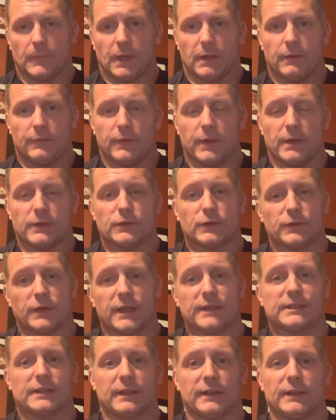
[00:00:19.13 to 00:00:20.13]
If you answered
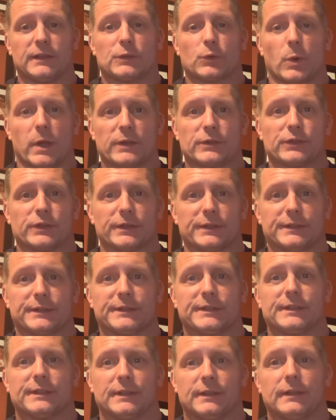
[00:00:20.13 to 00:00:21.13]
yes to any of these
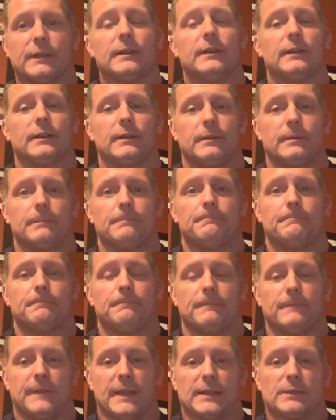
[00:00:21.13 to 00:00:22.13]
questions,
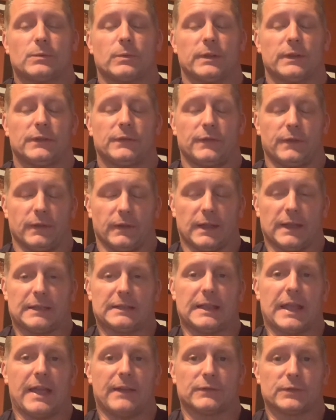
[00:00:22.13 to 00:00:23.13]
that's what it's feel like
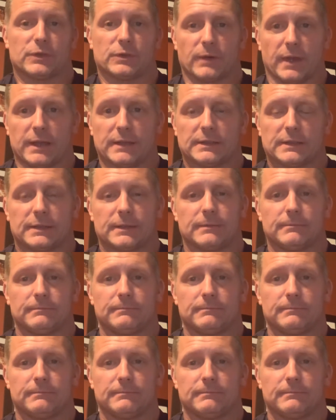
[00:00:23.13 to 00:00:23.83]
to have stress.